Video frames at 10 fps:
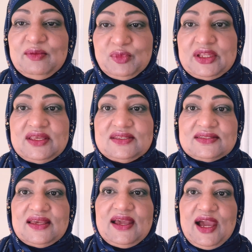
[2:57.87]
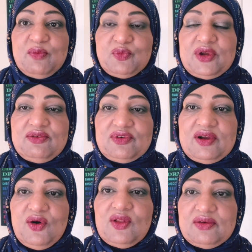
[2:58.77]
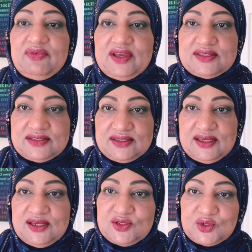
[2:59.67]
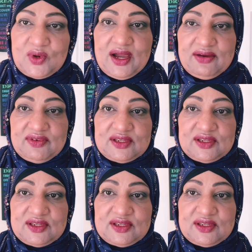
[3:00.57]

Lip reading: Please, I pray for all of us to have it